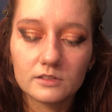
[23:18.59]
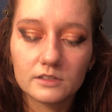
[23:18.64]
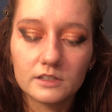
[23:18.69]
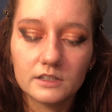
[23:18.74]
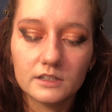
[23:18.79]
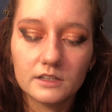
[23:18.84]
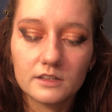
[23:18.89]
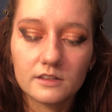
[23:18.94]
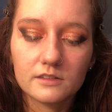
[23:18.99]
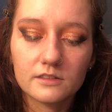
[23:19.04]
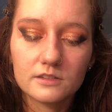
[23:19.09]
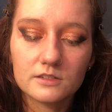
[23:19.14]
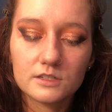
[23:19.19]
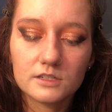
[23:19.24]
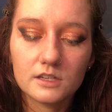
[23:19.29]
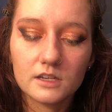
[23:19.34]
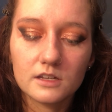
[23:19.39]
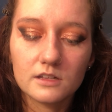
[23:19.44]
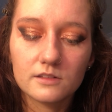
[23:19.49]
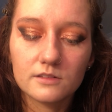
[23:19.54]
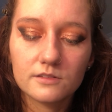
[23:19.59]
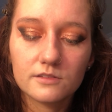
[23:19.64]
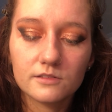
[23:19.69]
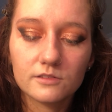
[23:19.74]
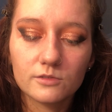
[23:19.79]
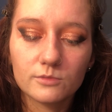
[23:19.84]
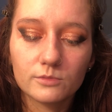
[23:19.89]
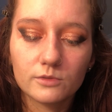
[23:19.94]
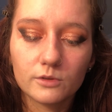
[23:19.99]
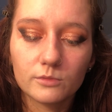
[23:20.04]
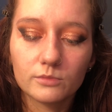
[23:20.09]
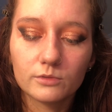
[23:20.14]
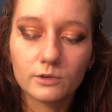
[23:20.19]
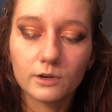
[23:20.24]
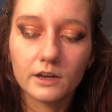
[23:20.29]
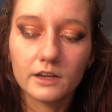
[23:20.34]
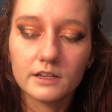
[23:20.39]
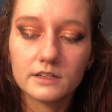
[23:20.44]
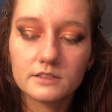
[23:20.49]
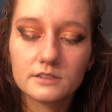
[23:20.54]
and it's the shade Super
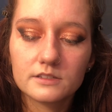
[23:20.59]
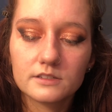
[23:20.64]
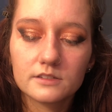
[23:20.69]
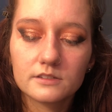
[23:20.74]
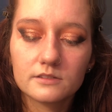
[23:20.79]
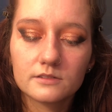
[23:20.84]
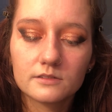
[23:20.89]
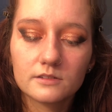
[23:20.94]
Bright.